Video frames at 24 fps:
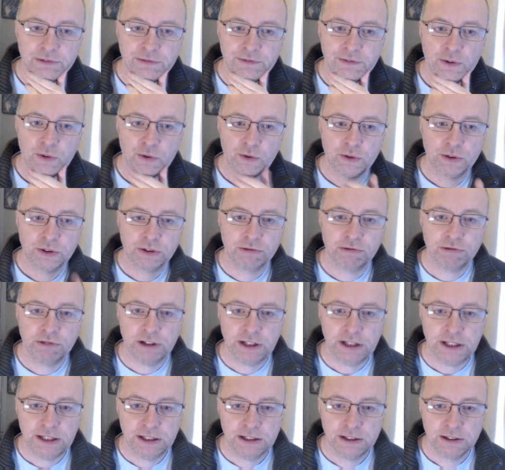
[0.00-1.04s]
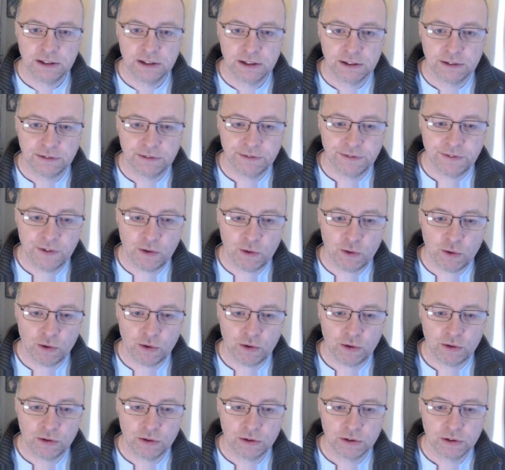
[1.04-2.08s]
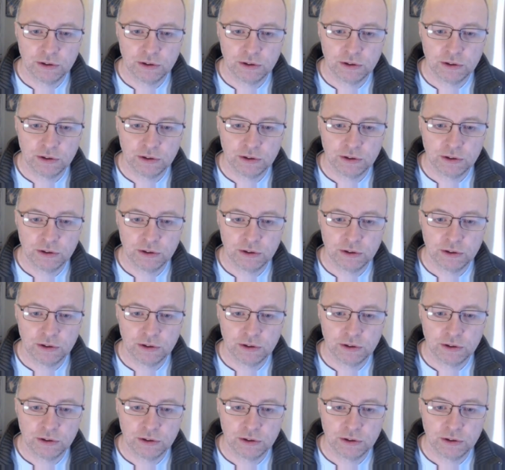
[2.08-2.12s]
4, 3, 4.